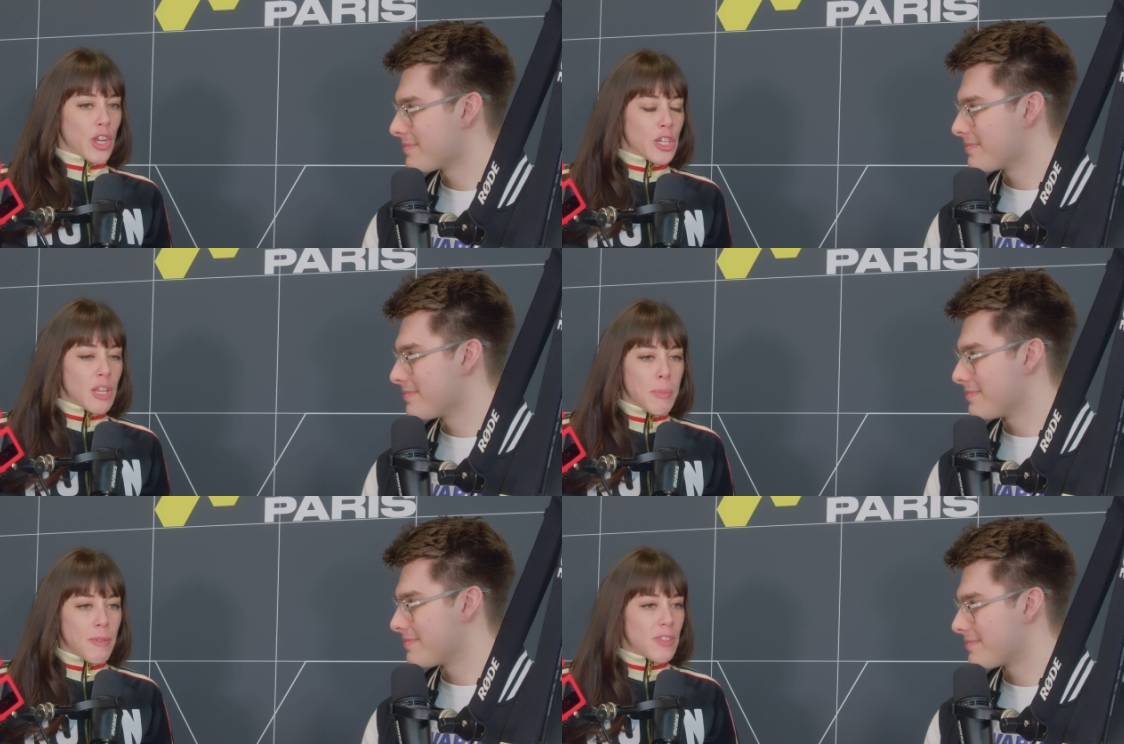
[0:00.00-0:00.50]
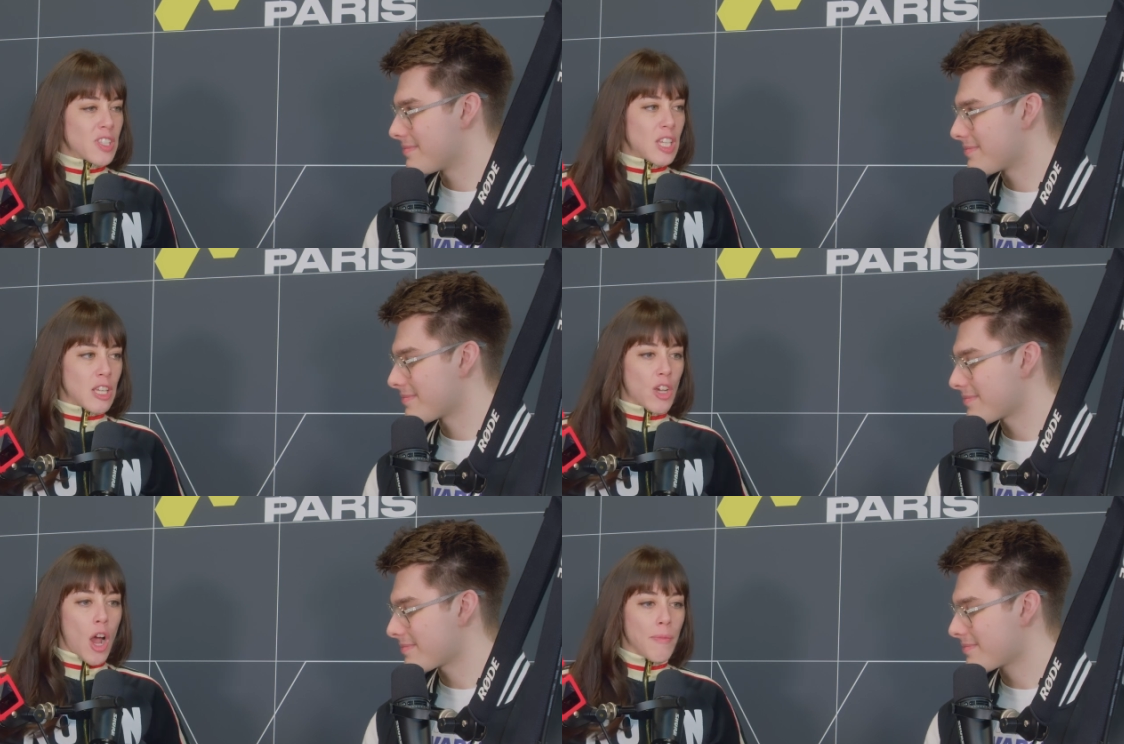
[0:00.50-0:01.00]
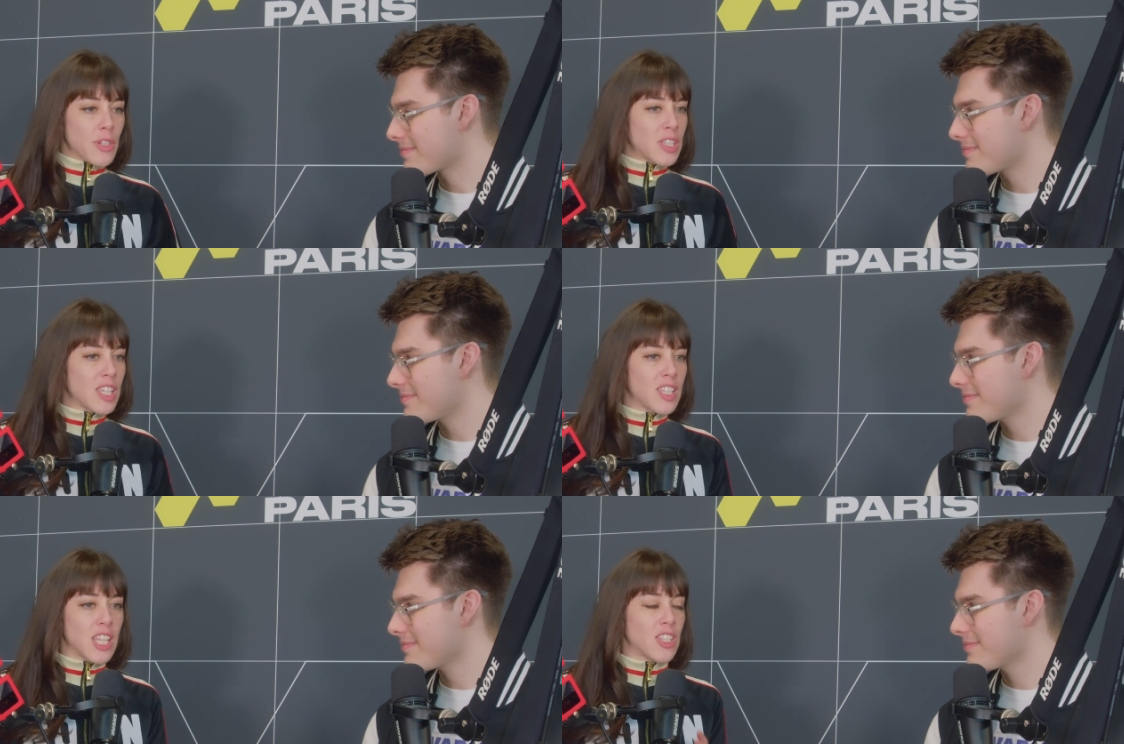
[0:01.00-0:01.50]
Speaker 1: you going to be visiting
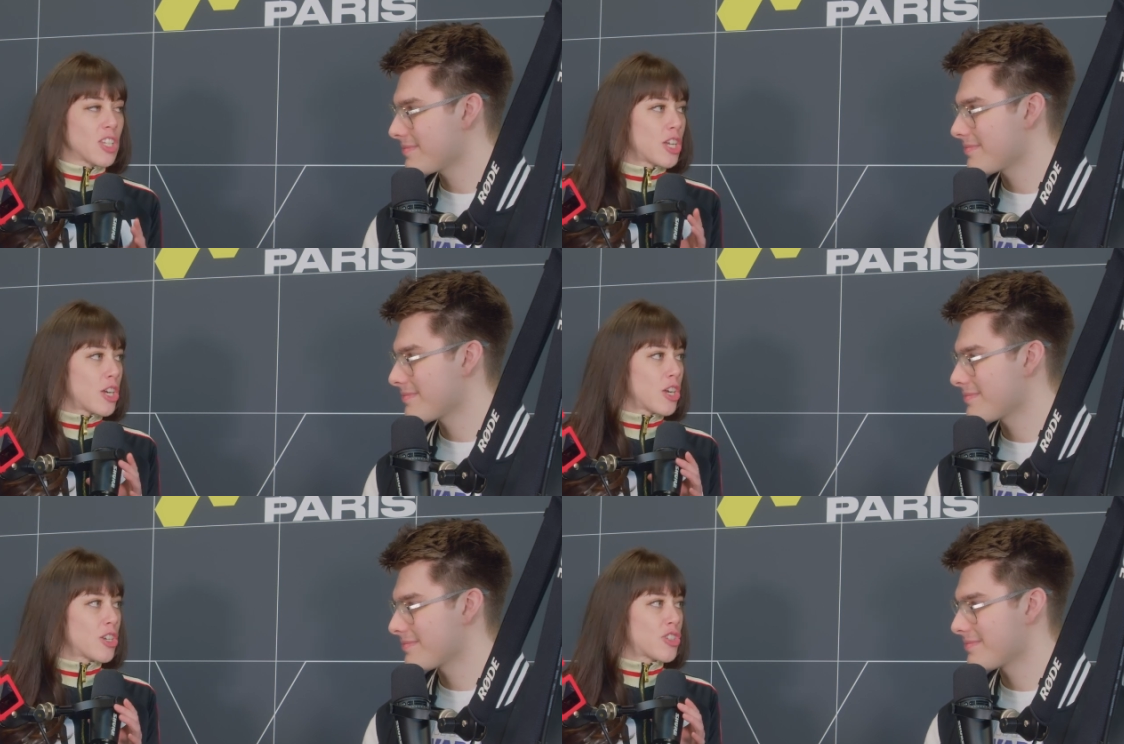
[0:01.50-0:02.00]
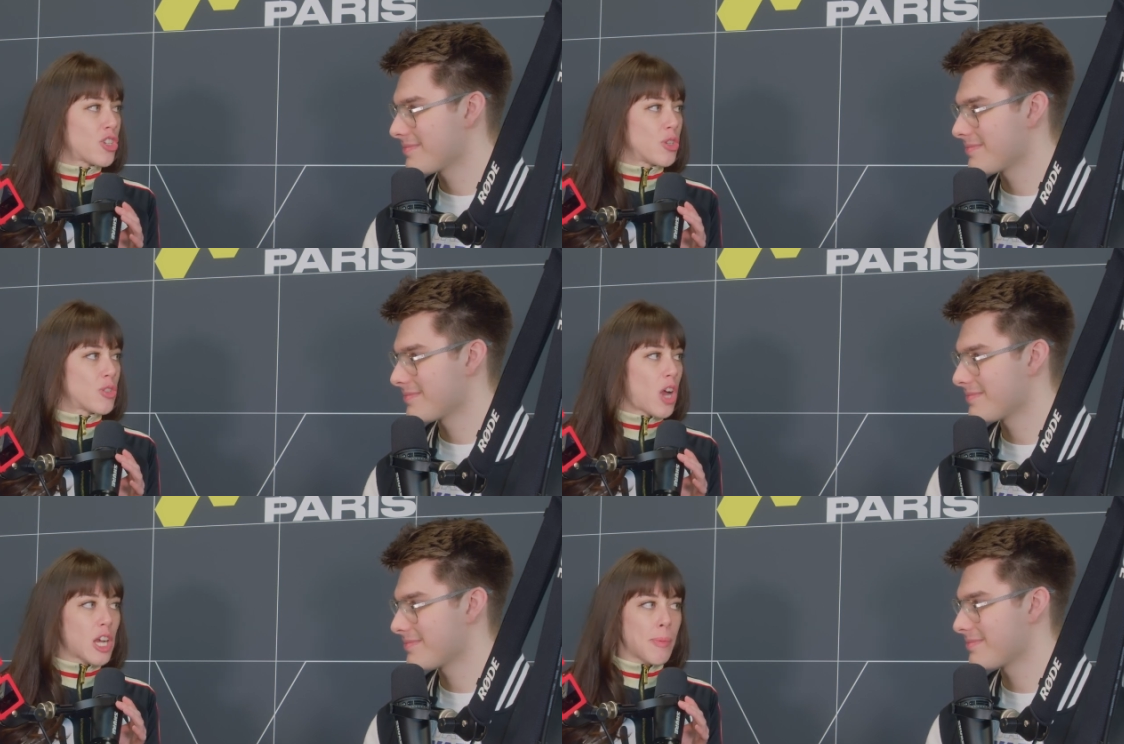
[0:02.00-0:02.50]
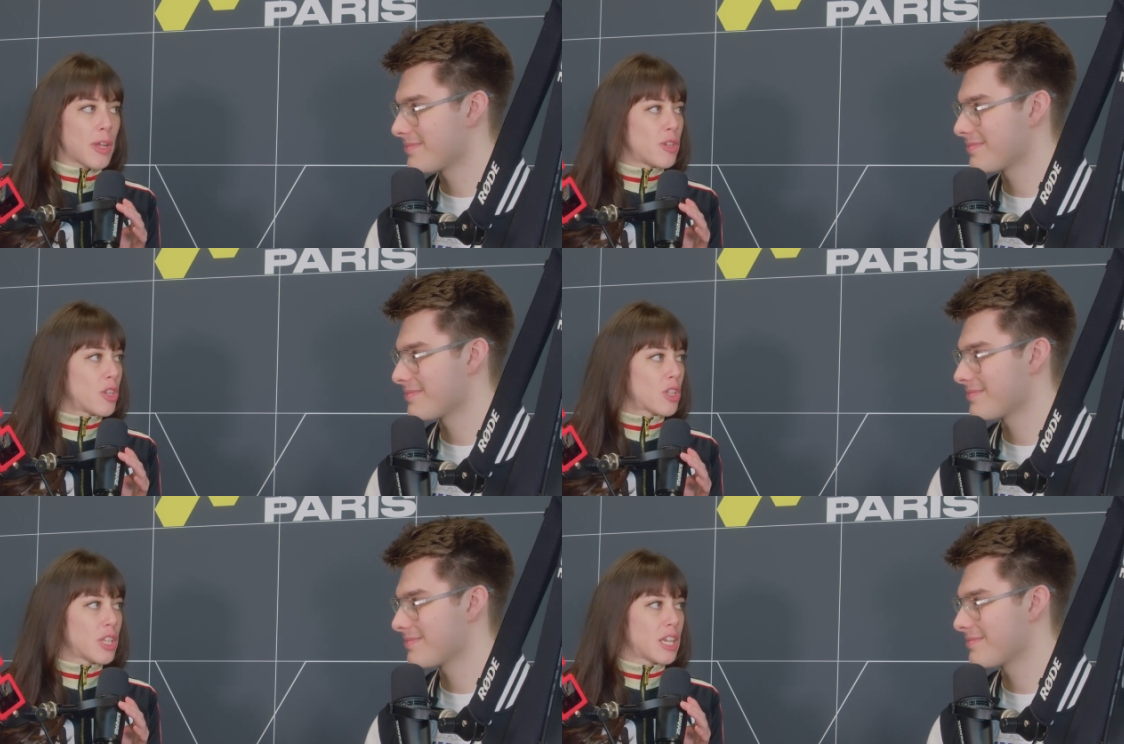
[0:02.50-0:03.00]
conferences this year to talk about
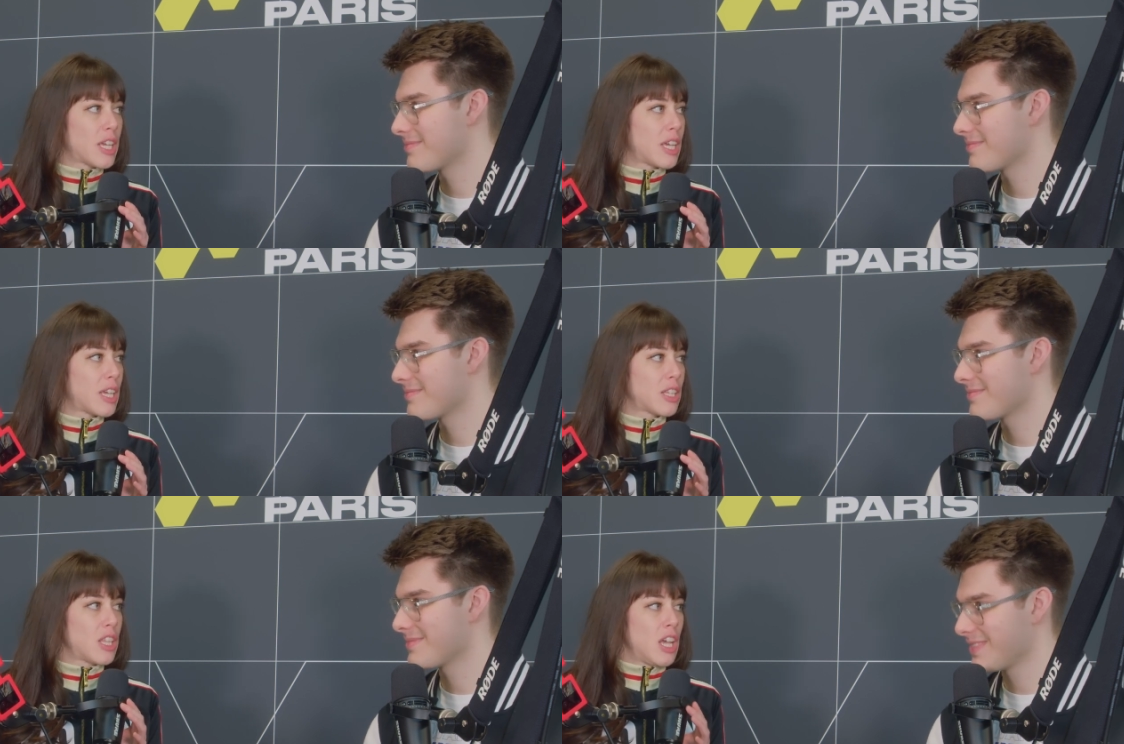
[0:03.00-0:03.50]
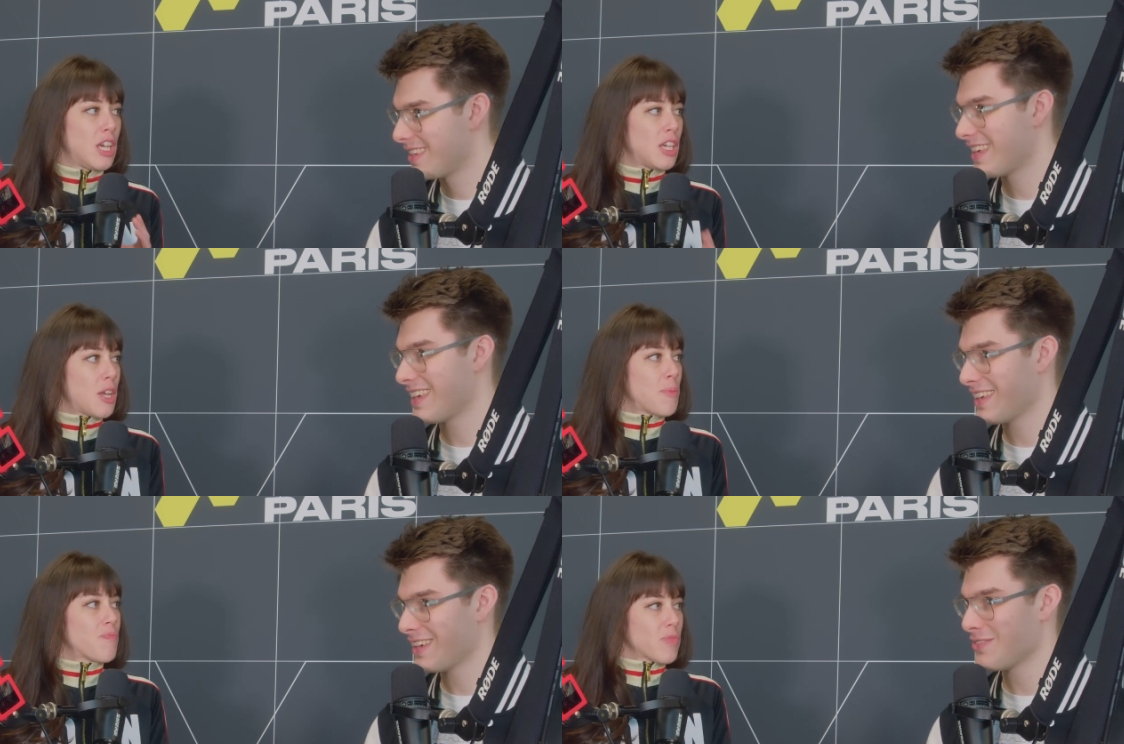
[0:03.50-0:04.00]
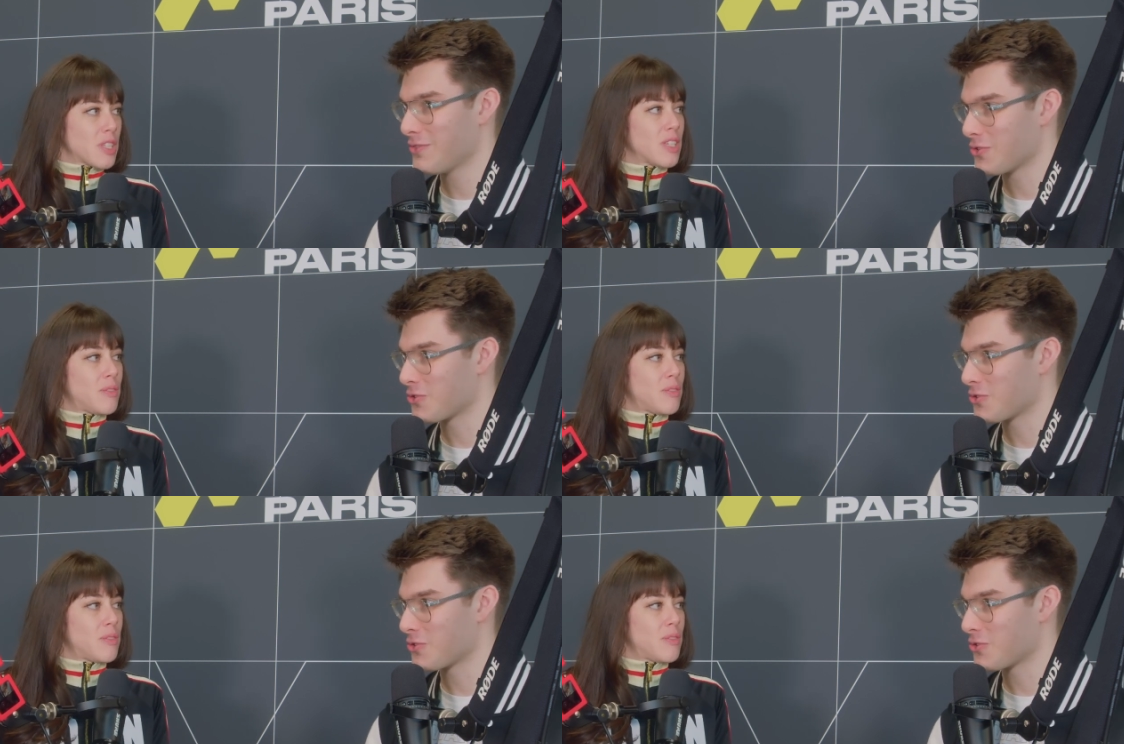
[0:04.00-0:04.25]
Uniqly? Yeah, yeah, for